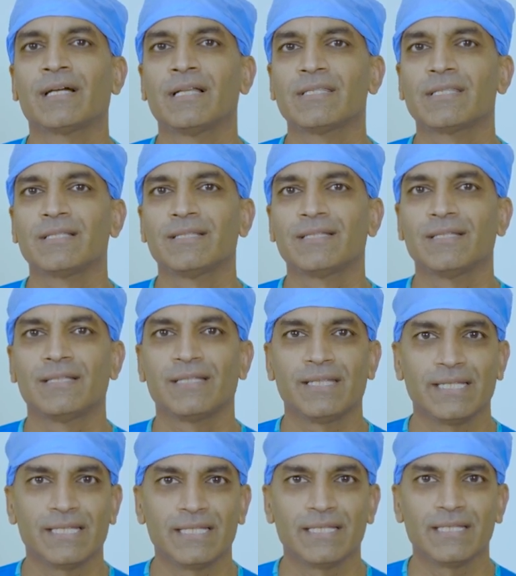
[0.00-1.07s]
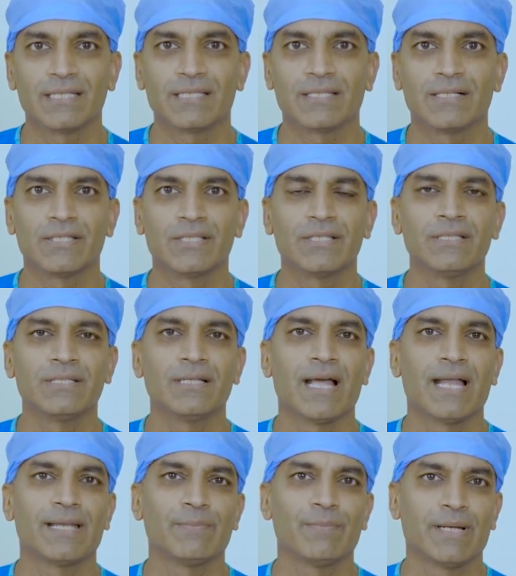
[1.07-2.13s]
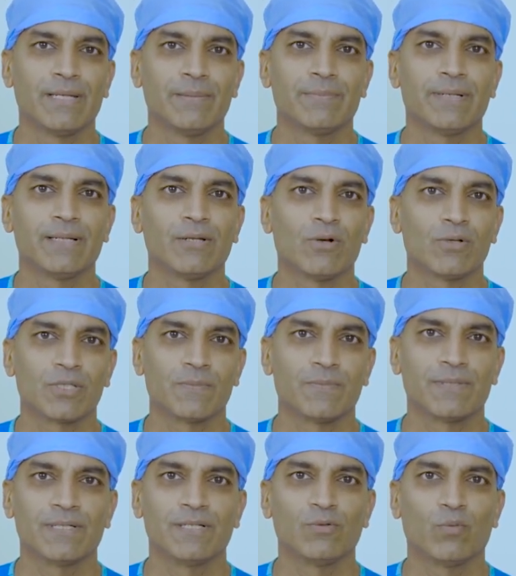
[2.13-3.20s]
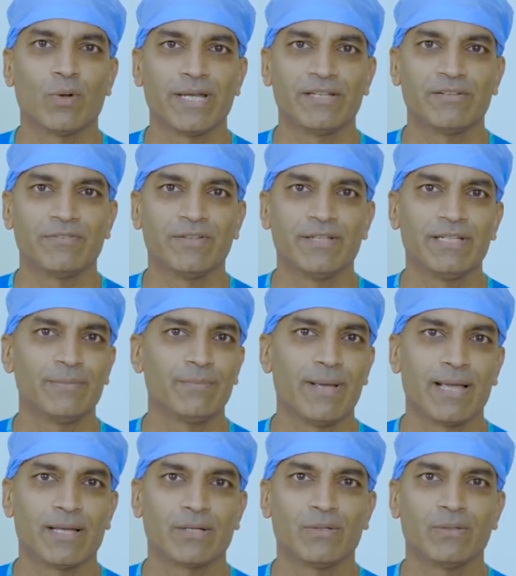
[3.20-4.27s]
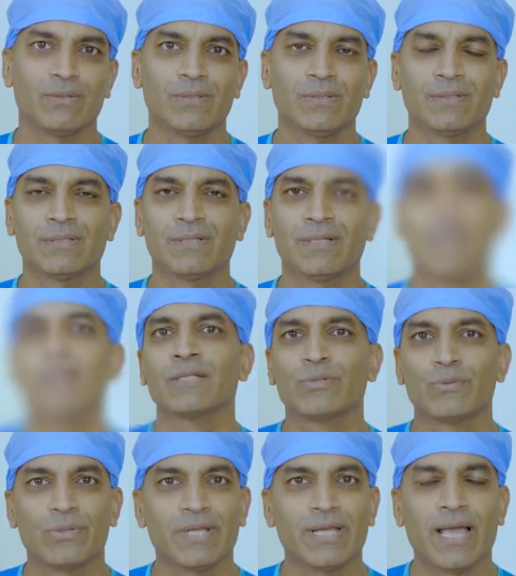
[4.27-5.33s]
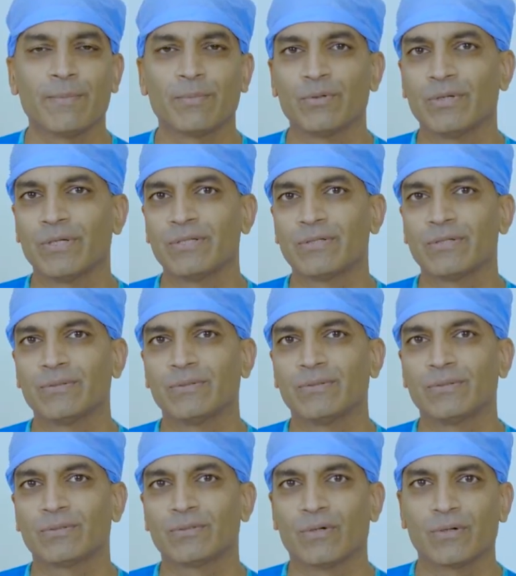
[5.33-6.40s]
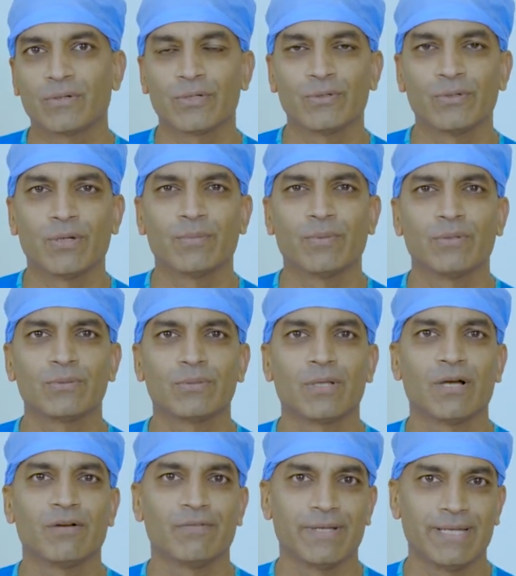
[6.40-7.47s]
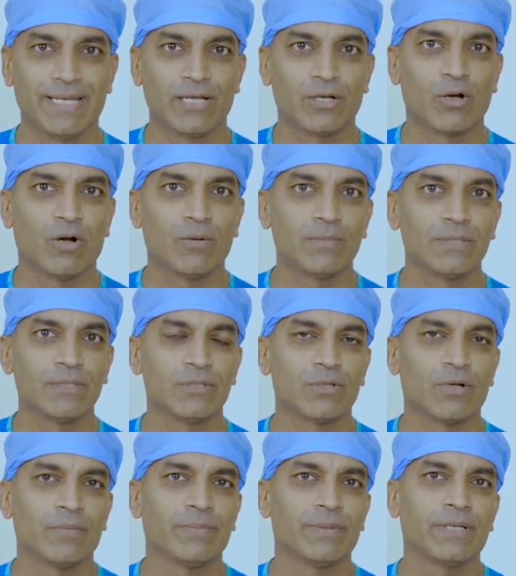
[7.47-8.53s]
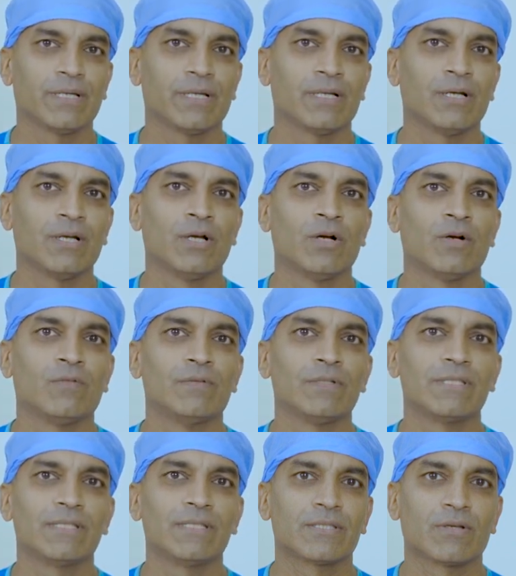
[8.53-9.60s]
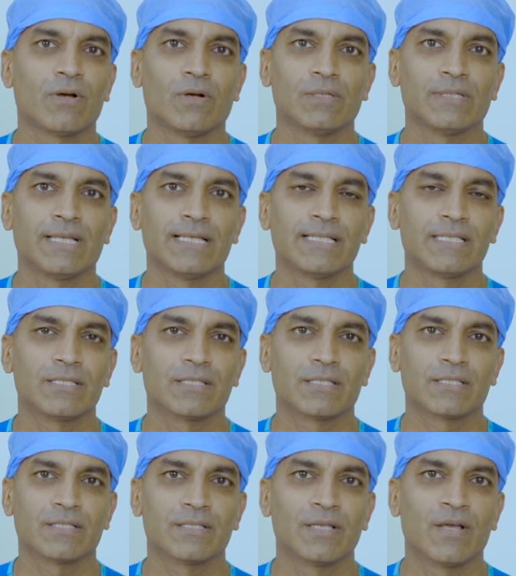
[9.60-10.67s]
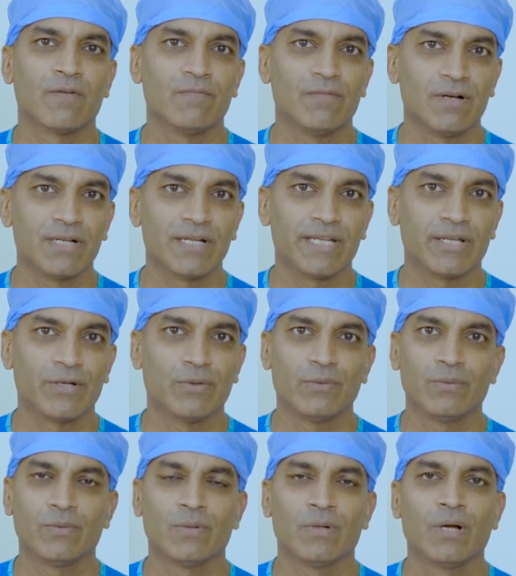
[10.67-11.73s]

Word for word: Consultant ENT Surgeon at Manipal Hospital Whitefield, Bangalore. Today I am going to talk to you about a very common topic which is called as vertigo,